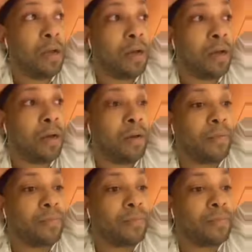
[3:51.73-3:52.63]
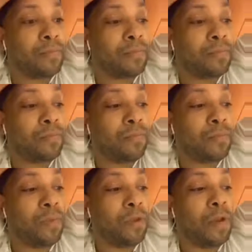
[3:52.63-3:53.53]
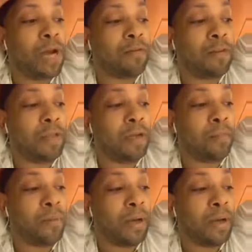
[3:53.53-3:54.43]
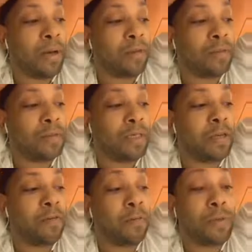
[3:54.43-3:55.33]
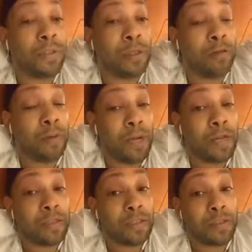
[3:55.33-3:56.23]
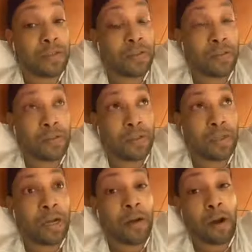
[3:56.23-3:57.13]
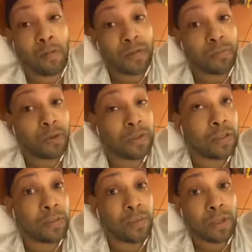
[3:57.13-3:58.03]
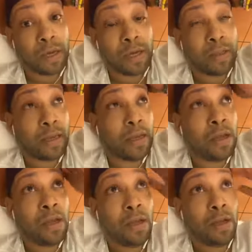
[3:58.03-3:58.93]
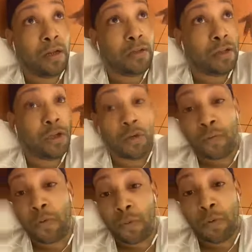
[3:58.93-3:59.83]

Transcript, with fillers: um, you have to think about even with dealing with ancestors, and I always brought this up a lot that the Yoruba